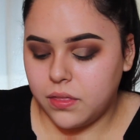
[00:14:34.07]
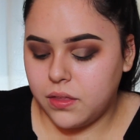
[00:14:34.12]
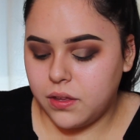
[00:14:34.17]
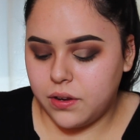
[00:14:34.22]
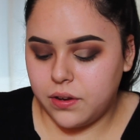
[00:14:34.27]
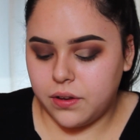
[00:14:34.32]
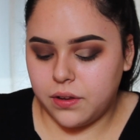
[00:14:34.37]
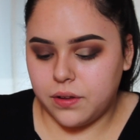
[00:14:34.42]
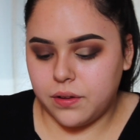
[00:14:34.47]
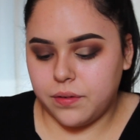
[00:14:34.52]

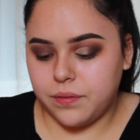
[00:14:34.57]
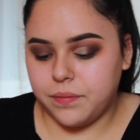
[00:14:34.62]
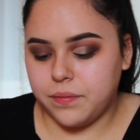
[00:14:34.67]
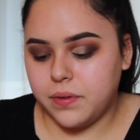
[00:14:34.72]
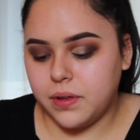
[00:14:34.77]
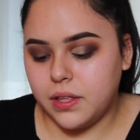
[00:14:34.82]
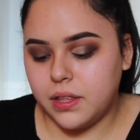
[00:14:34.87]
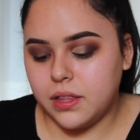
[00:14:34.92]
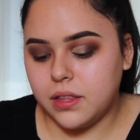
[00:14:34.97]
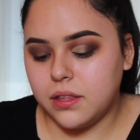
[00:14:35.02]
There you go.
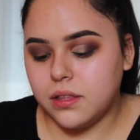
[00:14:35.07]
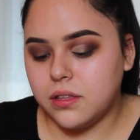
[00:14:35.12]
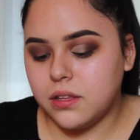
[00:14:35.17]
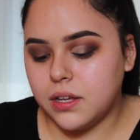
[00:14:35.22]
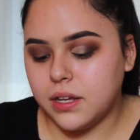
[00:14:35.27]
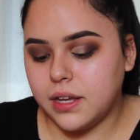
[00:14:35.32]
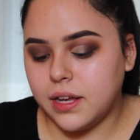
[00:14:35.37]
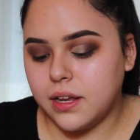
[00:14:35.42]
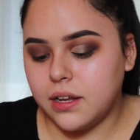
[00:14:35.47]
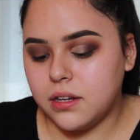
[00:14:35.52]
And
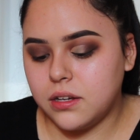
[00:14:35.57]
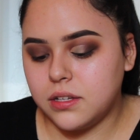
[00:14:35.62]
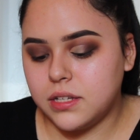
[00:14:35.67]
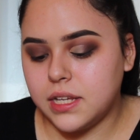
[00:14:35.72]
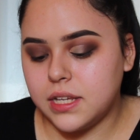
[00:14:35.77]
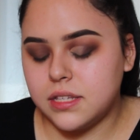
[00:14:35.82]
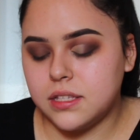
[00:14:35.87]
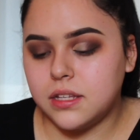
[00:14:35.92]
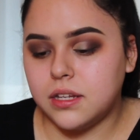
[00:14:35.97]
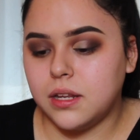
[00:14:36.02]
again,
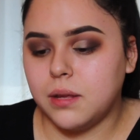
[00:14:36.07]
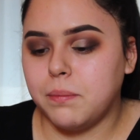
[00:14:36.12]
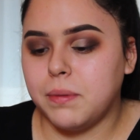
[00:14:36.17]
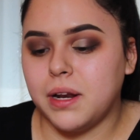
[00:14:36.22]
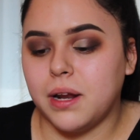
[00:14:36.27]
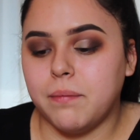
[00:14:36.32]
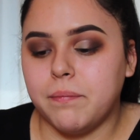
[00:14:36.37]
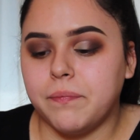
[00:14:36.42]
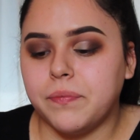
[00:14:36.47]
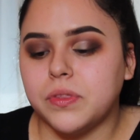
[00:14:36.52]
Destiny,
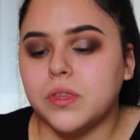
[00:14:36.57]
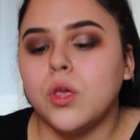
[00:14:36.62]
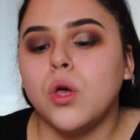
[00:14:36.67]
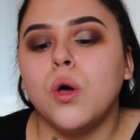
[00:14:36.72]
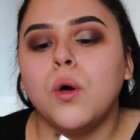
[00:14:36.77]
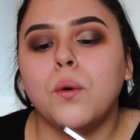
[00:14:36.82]
but I'm